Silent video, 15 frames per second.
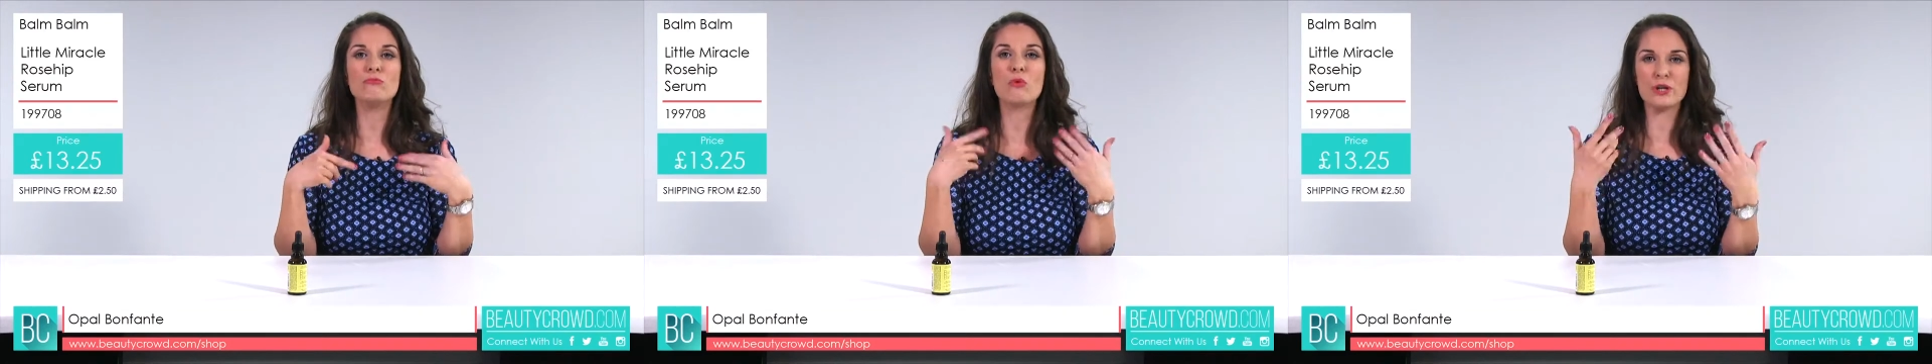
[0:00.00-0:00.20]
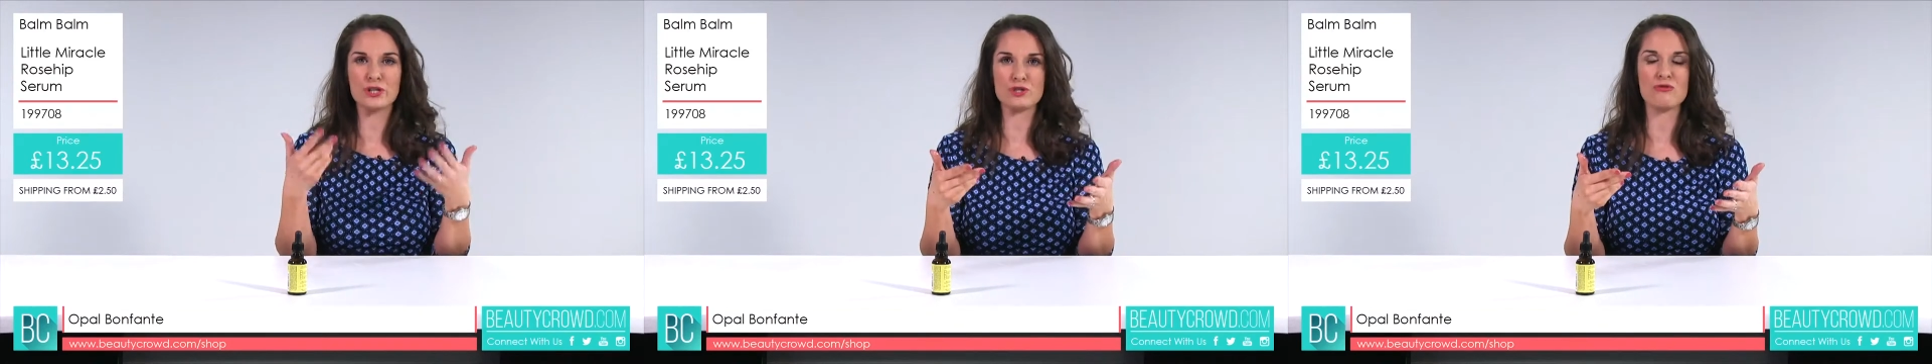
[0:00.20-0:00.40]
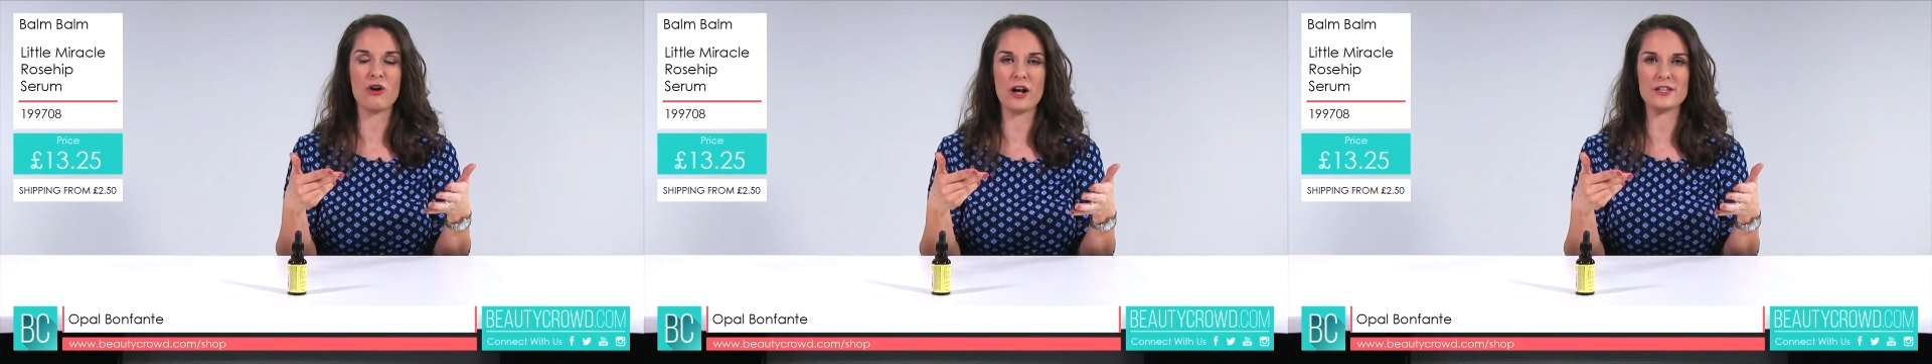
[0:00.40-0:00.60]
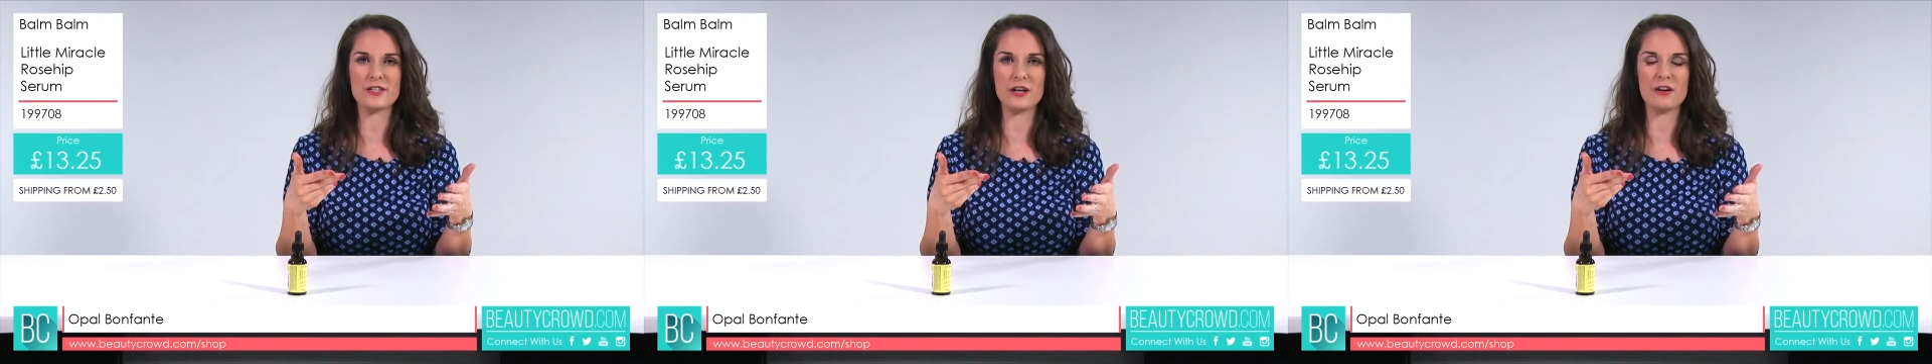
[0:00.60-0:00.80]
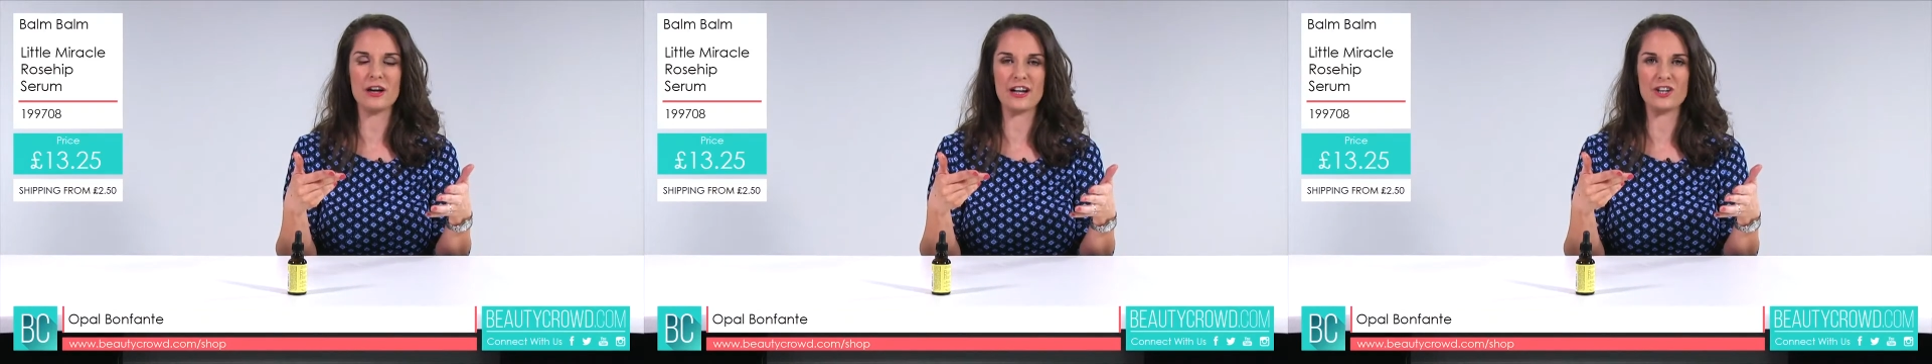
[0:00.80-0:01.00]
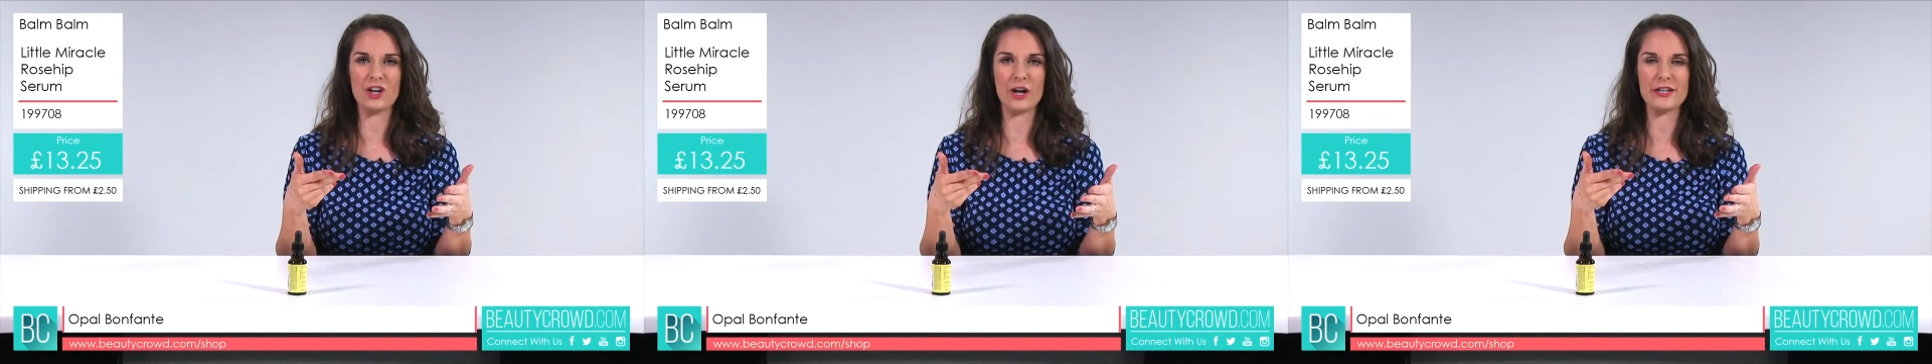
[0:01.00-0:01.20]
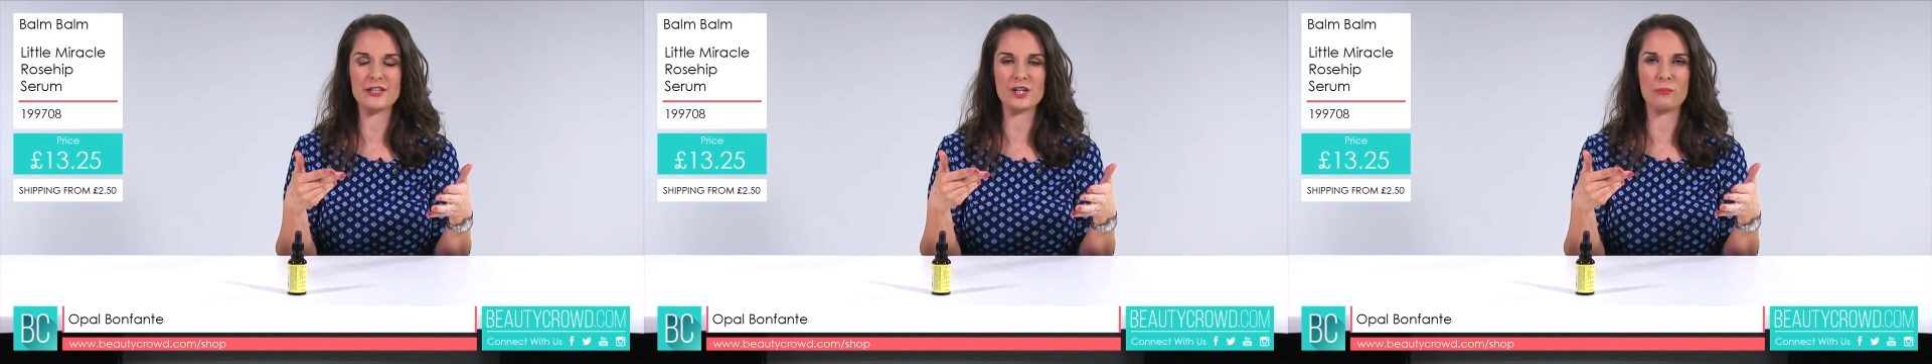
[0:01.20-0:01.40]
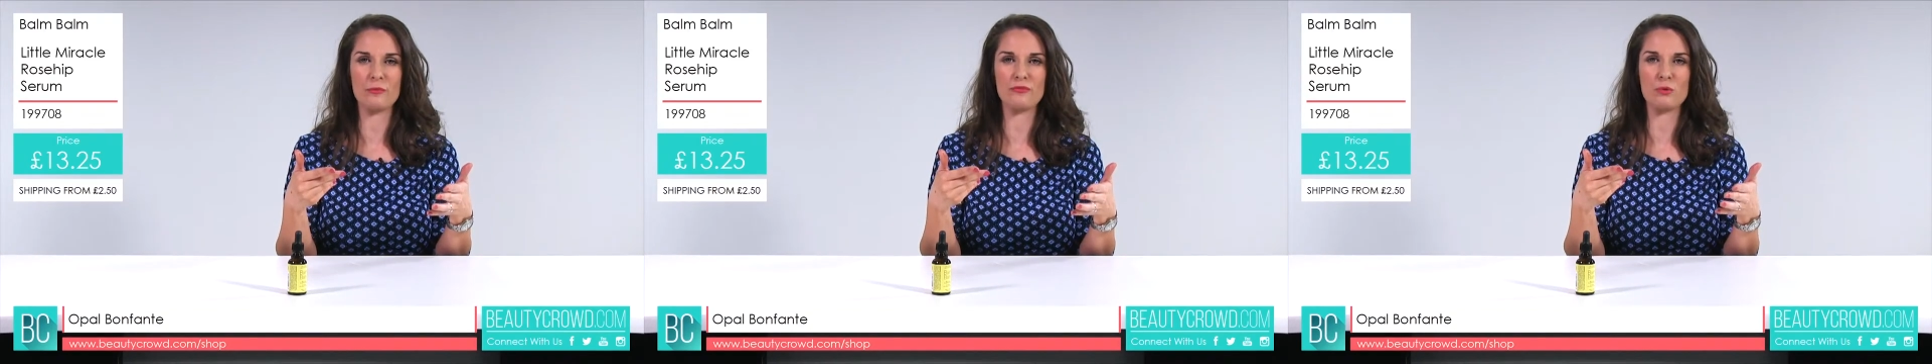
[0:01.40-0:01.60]
moisturizer at
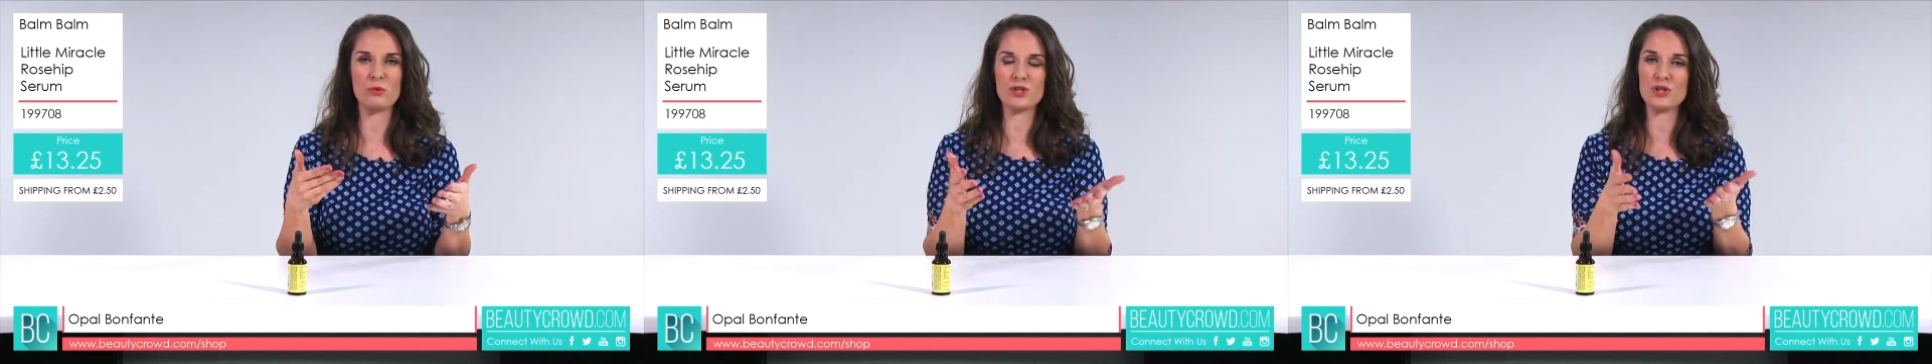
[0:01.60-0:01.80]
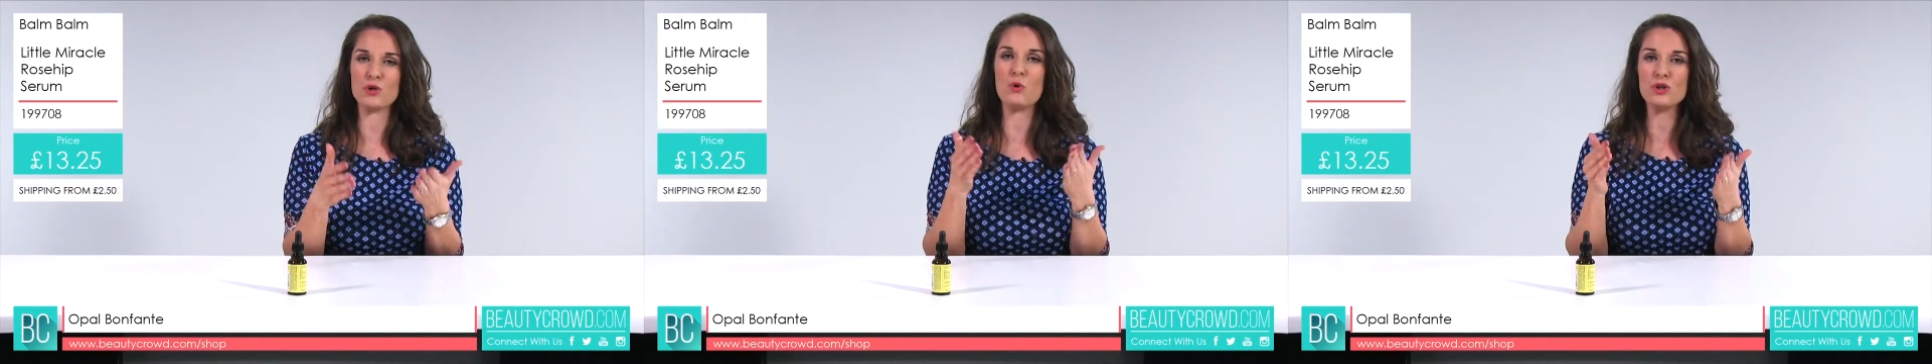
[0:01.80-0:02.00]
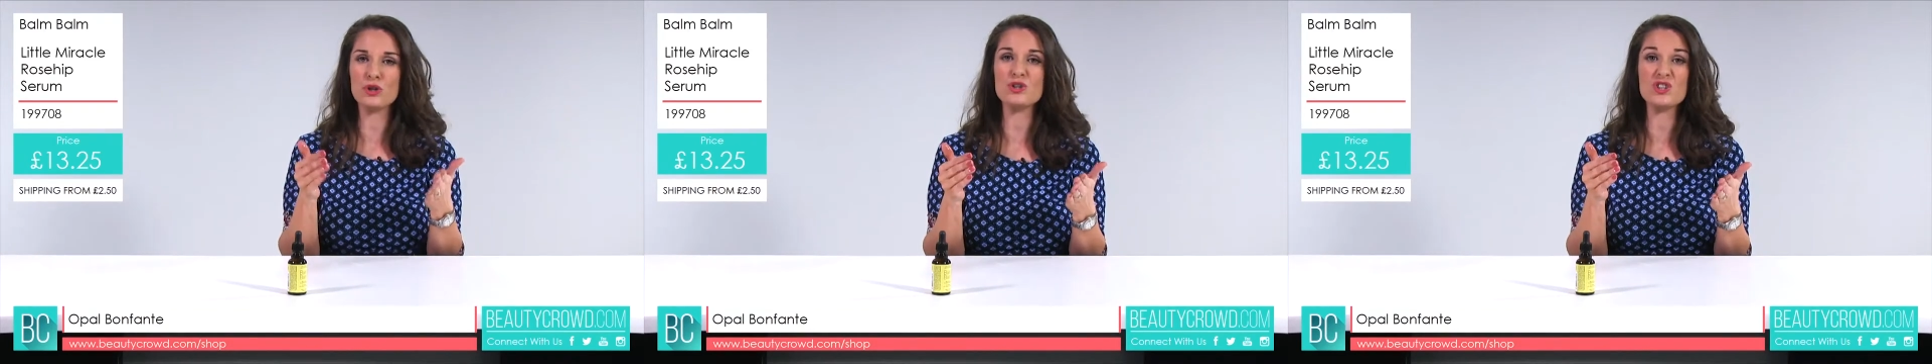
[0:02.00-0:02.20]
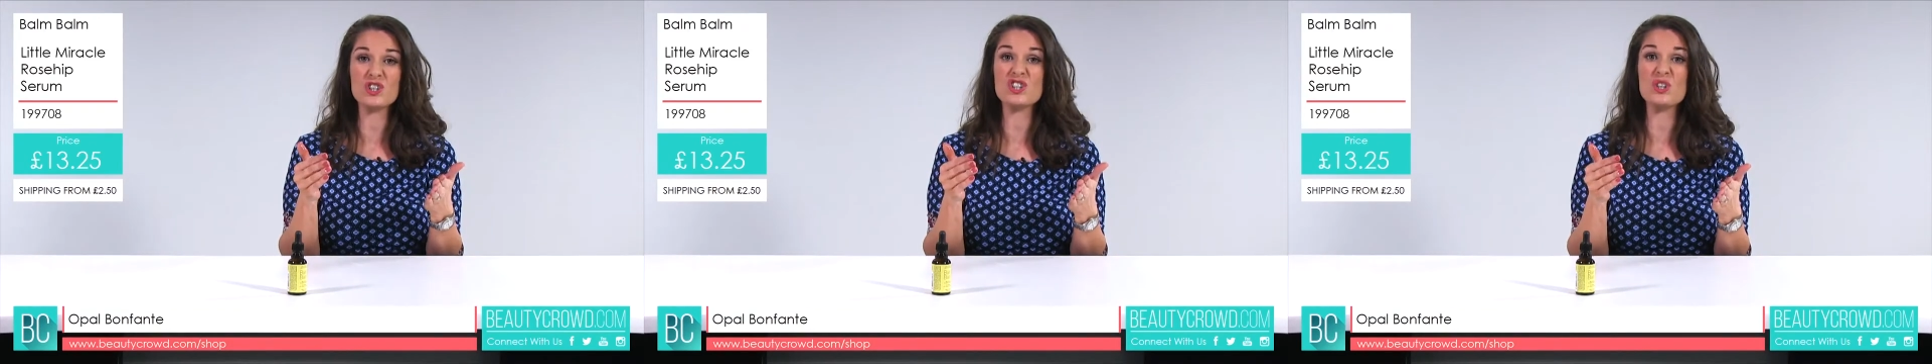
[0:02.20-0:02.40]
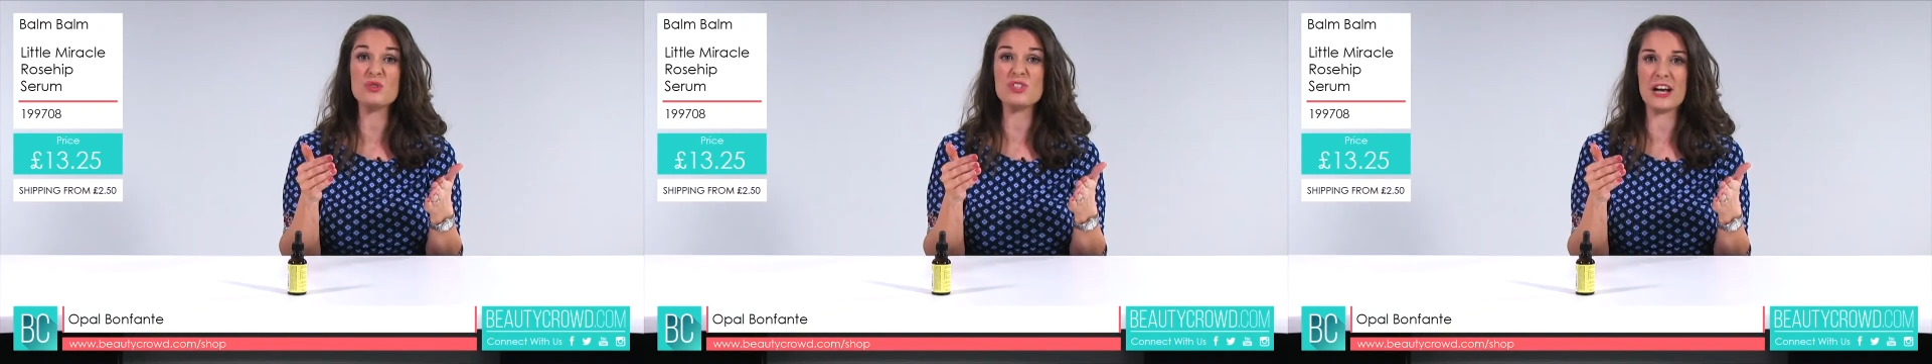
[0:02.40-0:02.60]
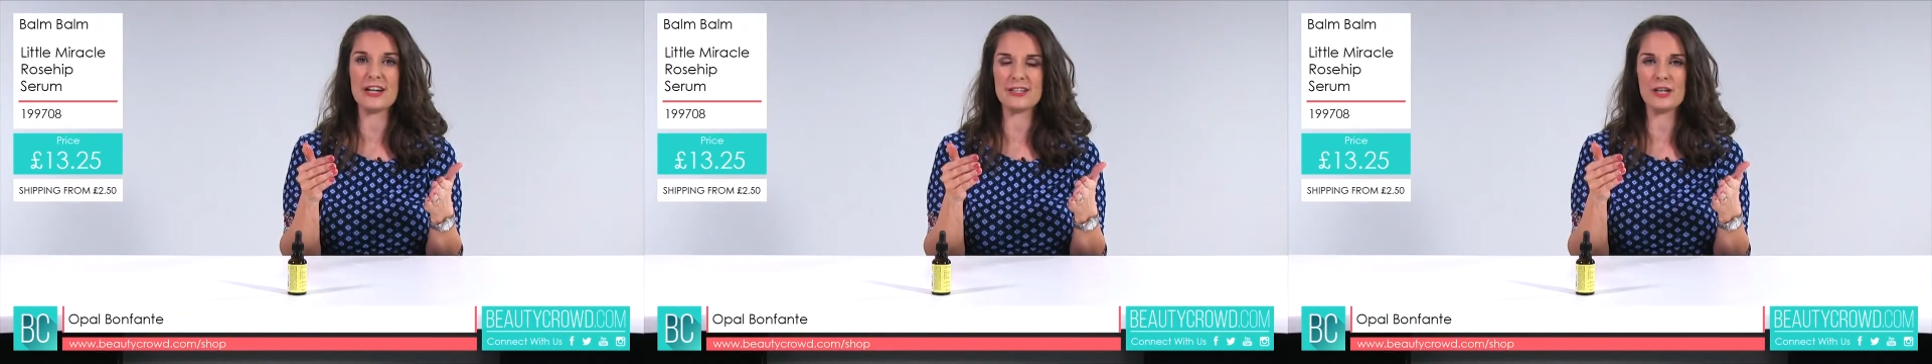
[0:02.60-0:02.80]
nighttime if you wanted, or you could just use that